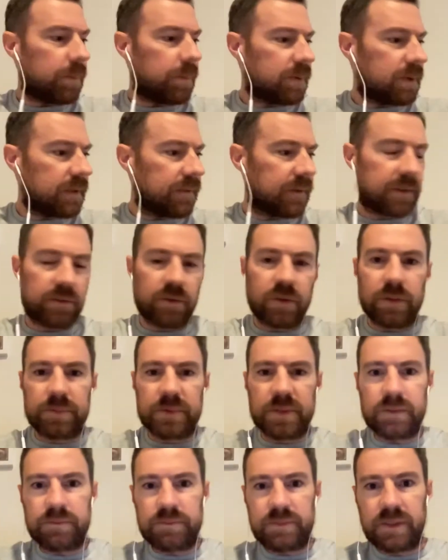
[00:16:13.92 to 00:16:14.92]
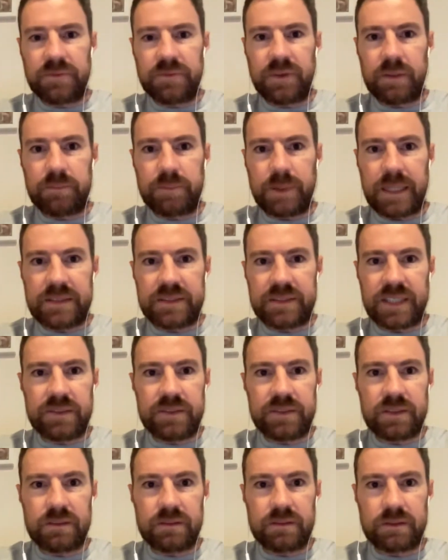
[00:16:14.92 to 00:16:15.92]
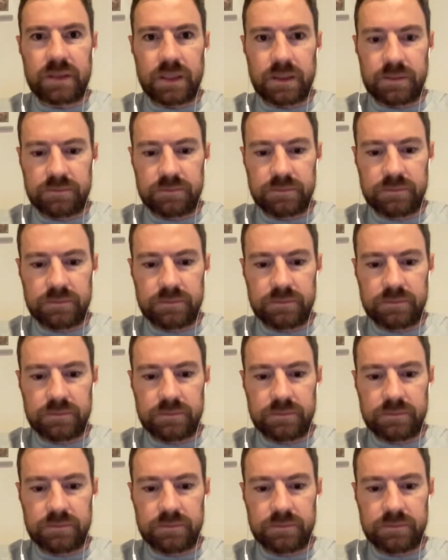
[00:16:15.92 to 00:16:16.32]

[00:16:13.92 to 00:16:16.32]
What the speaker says: put it in the group. Do you pay attention or no?